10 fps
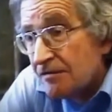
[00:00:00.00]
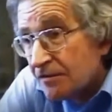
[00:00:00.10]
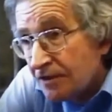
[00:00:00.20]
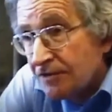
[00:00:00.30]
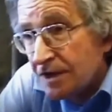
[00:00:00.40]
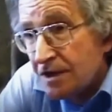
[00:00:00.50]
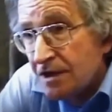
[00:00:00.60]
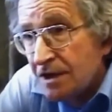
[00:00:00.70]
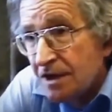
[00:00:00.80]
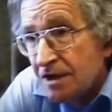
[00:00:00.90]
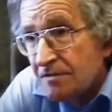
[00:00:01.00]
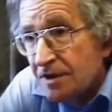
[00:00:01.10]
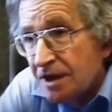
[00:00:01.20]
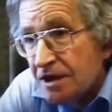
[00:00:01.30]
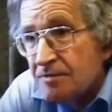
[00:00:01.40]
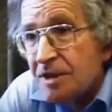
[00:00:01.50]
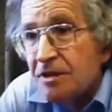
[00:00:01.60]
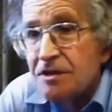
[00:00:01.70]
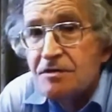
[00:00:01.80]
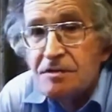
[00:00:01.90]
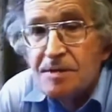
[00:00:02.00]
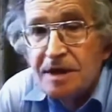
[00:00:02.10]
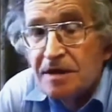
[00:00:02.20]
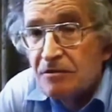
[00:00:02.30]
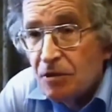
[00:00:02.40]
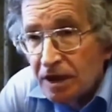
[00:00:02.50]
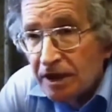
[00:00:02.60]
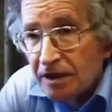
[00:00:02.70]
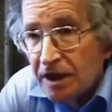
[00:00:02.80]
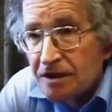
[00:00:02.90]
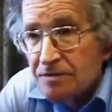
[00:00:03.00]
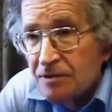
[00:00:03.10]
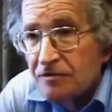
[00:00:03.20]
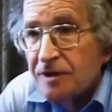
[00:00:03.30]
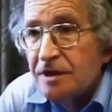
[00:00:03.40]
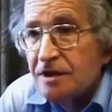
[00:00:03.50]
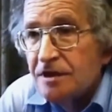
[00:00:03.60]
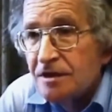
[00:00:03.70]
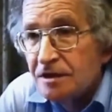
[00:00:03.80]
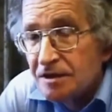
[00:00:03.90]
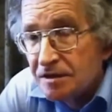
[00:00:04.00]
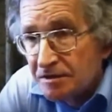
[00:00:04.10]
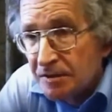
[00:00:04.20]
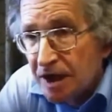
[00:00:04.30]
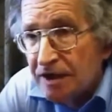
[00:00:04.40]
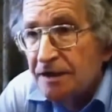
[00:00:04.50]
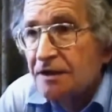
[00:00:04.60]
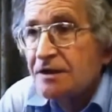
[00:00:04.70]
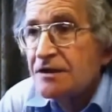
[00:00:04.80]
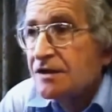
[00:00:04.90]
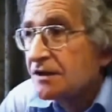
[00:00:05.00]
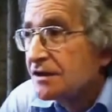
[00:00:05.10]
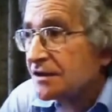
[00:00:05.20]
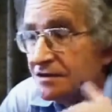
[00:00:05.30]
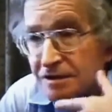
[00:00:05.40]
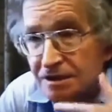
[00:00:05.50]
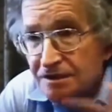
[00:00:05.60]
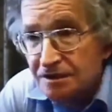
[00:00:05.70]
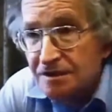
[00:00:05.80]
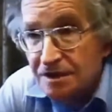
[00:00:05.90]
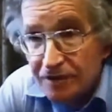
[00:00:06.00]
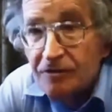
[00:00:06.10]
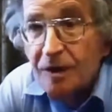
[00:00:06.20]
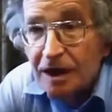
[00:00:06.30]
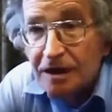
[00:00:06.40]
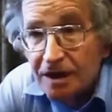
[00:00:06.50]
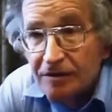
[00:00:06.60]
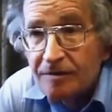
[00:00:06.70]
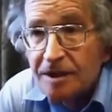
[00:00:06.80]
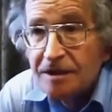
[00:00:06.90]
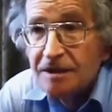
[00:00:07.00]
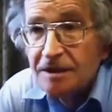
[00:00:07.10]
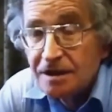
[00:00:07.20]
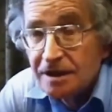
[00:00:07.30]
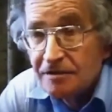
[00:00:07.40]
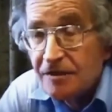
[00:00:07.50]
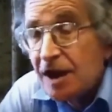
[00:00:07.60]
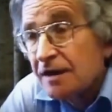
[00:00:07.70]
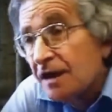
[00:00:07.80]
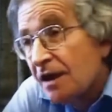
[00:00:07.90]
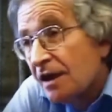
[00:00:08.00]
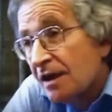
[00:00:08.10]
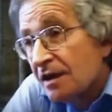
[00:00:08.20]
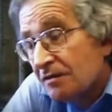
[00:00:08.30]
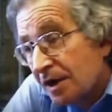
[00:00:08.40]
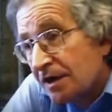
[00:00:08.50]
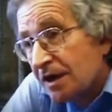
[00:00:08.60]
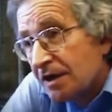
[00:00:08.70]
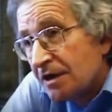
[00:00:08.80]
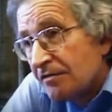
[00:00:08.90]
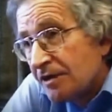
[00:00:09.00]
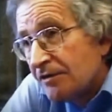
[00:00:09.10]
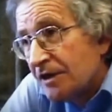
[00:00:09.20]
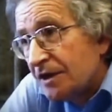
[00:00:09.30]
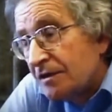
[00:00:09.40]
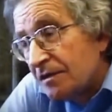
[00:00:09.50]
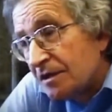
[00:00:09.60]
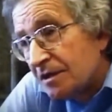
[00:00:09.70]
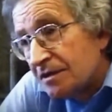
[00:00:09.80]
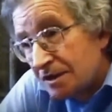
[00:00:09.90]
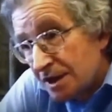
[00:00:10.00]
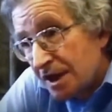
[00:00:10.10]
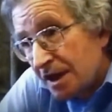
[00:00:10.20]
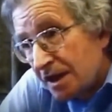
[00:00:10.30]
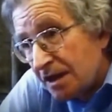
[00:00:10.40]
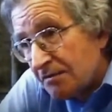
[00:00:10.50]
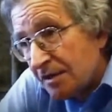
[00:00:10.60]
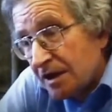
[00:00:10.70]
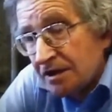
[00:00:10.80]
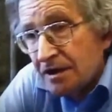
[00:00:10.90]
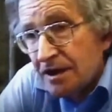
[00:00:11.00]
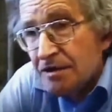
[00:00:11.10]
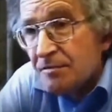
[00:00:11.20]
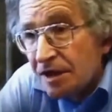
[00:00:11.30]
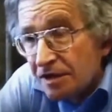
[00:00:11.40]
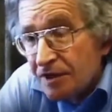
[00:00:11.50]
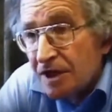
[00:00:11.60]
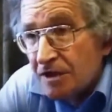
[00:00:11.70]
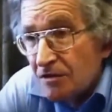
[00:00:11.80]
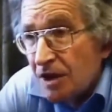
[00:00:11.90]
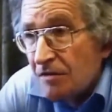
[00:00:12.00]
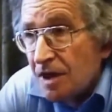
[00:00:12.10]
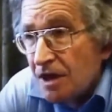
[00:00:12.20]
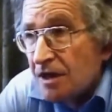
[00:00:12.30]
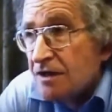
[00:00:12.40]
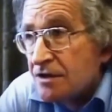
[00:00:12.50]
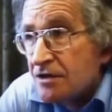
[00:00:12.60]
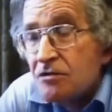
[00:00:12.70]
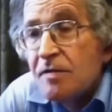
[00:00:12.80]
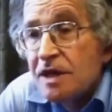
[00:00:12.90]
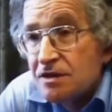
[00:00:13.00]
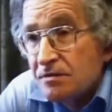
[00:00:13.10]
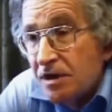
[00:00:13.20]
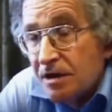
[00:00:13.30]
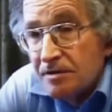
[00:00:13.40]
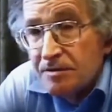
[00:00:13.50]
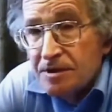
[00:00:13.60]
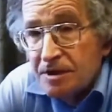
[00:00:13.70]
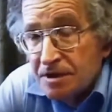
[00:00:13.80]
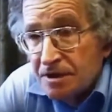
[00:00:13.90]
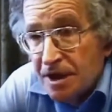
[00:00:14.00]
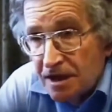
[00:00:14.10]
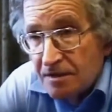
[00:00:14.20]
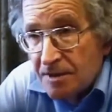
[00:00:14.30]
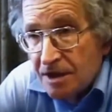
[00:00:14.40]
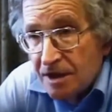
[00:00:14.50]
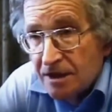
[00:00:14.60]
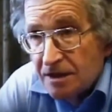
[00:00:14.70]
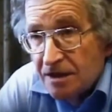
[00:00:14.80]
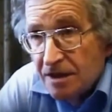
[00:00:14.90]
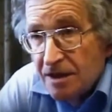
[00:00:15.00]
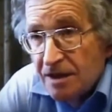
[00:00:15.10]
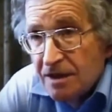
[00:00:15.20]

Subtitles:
1950, but that's because there was a big working class movement and miners and left-wing government. And in fact, around 1950, CIA recognized Bolivia and Guatemala as the two major problems in Latin America.